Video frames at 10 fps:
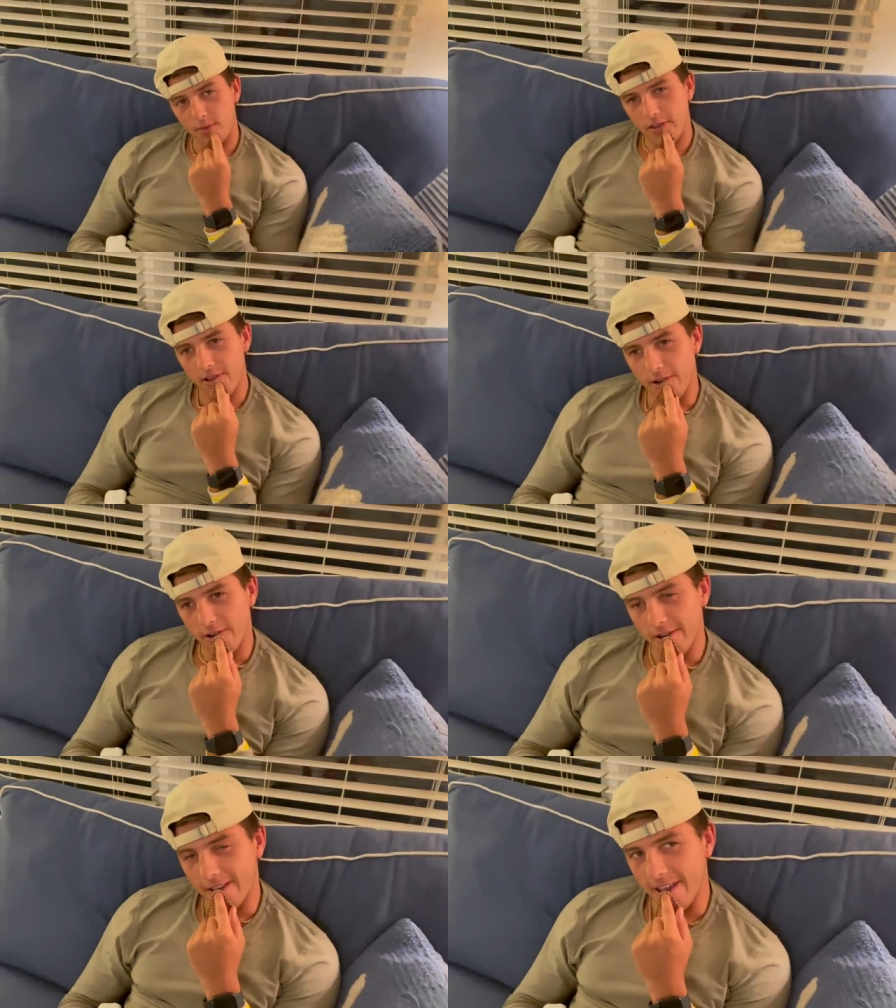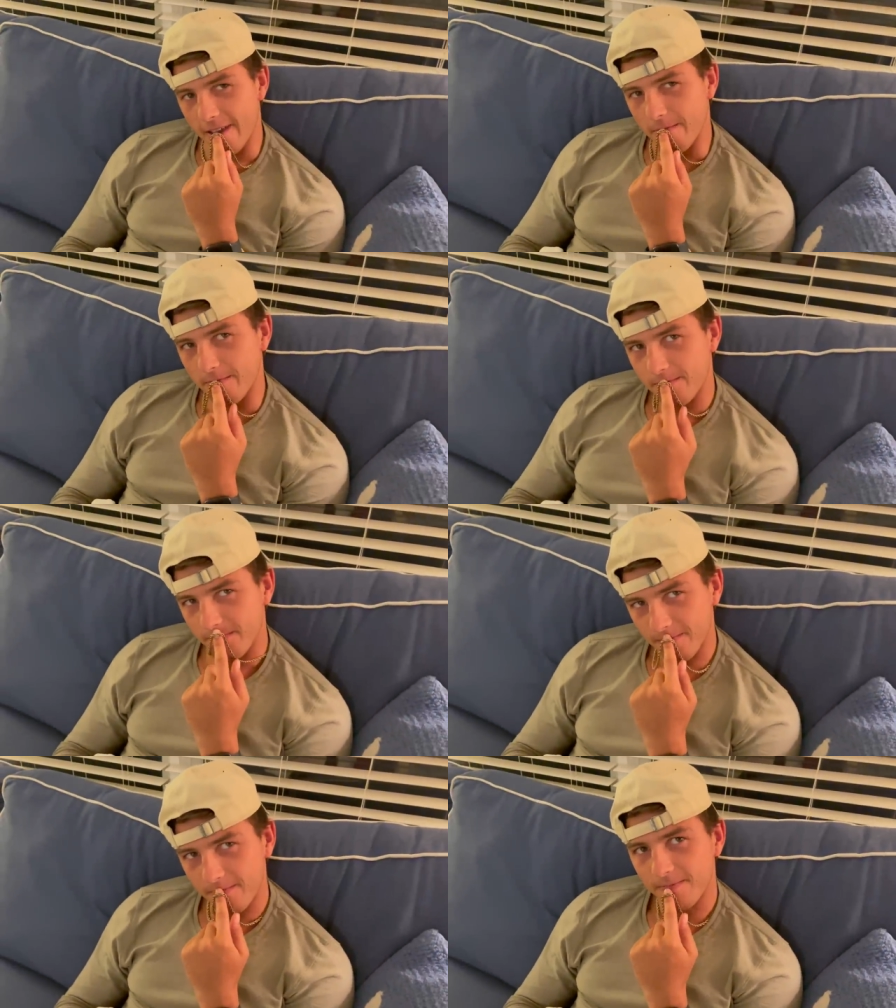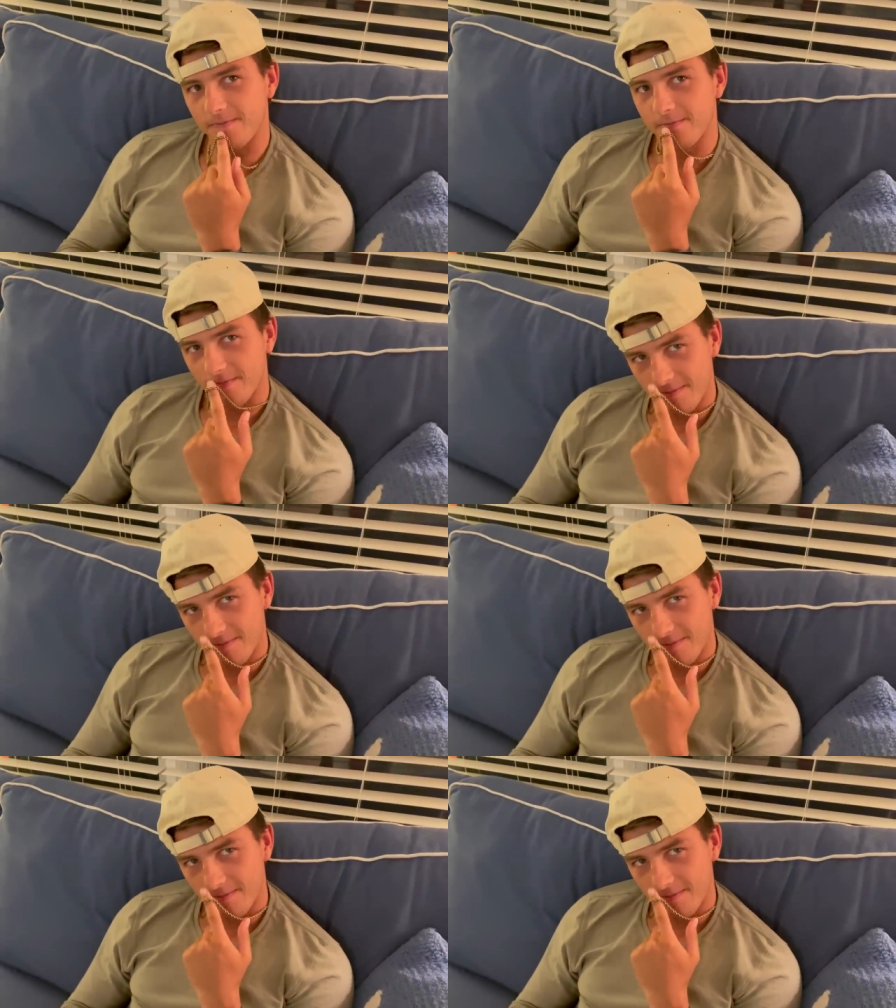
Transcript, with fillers: playing the herd game. It